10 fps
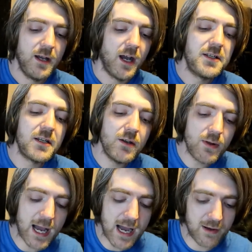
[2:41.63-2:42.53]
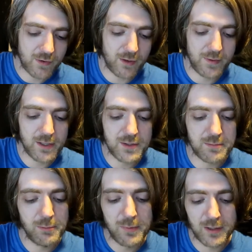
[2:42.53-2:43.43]
I do have a
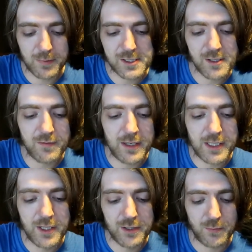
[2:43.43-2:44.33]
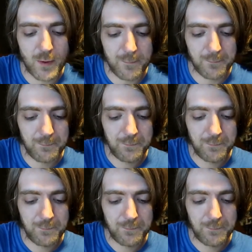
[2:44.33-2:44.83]
reusable mug, but it's not a very good one.